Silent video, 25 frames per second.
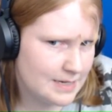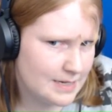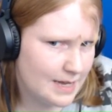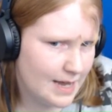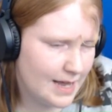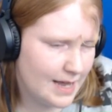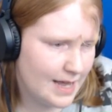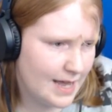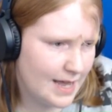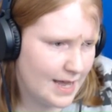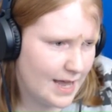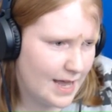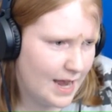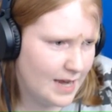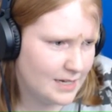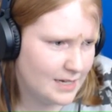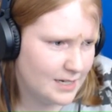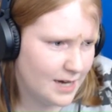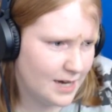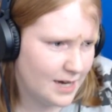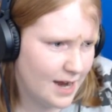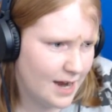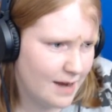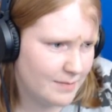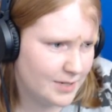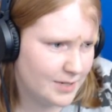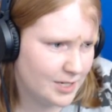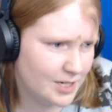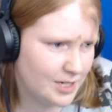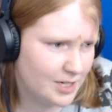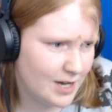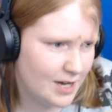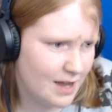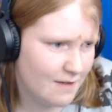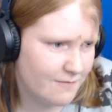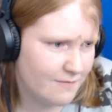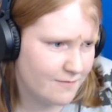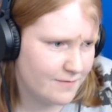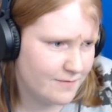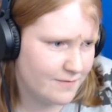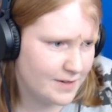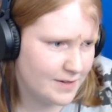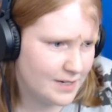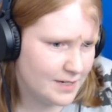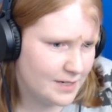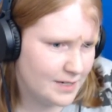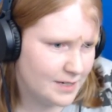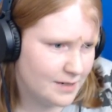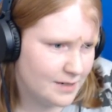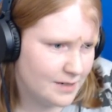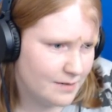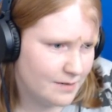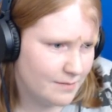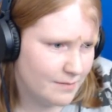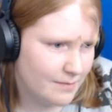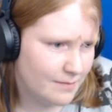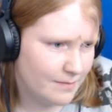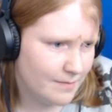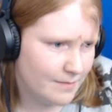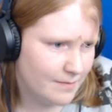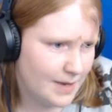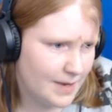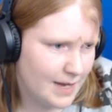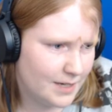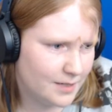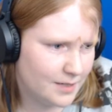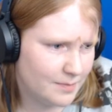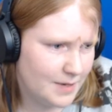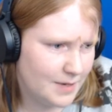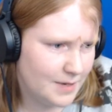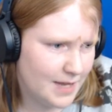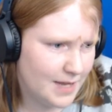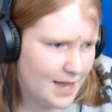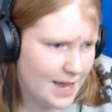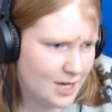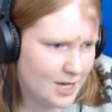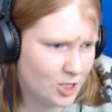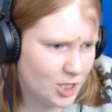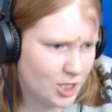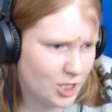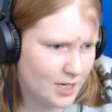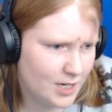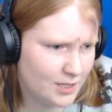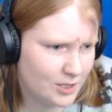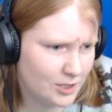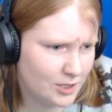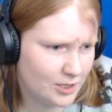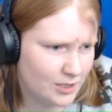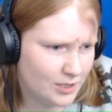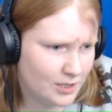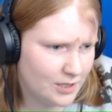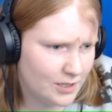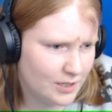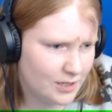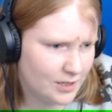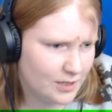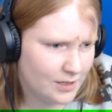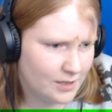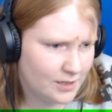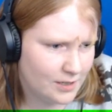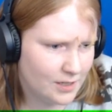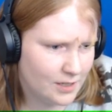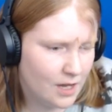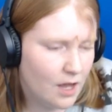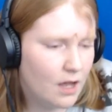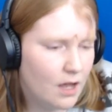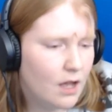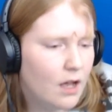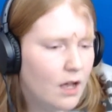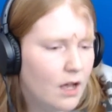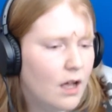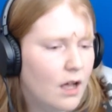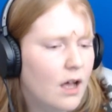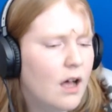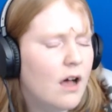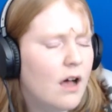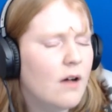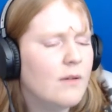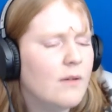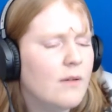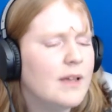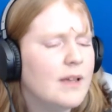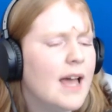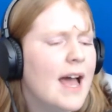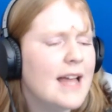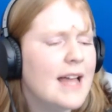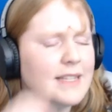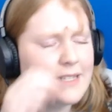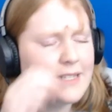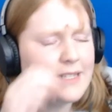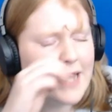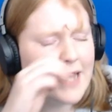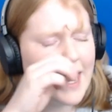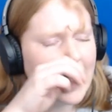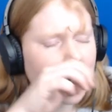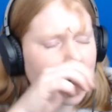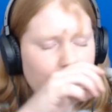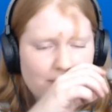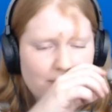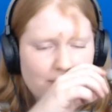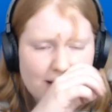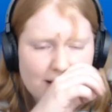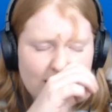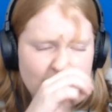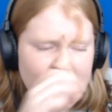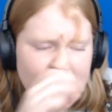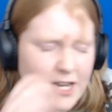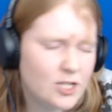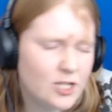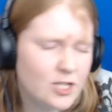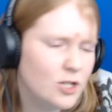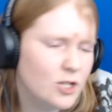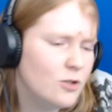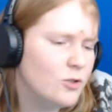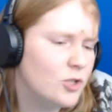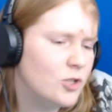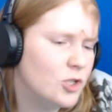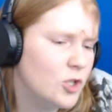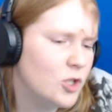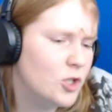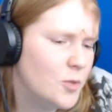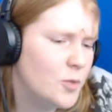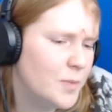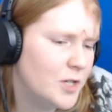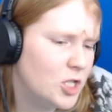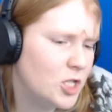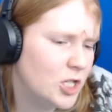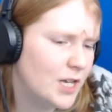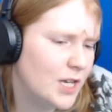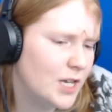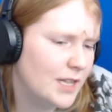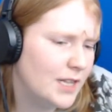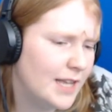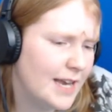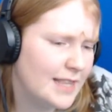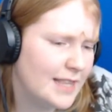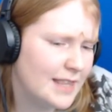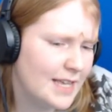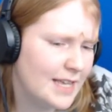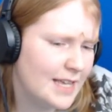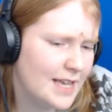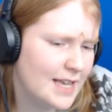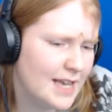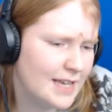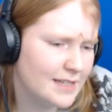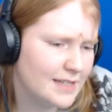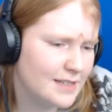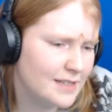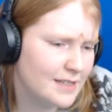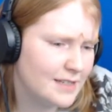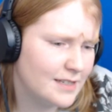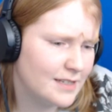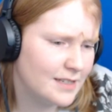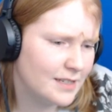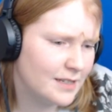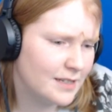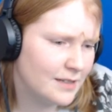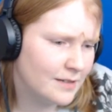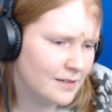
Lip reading: I hate time stuff. Makes me anxious. Oh, god dang it, because I do stupid shit like this.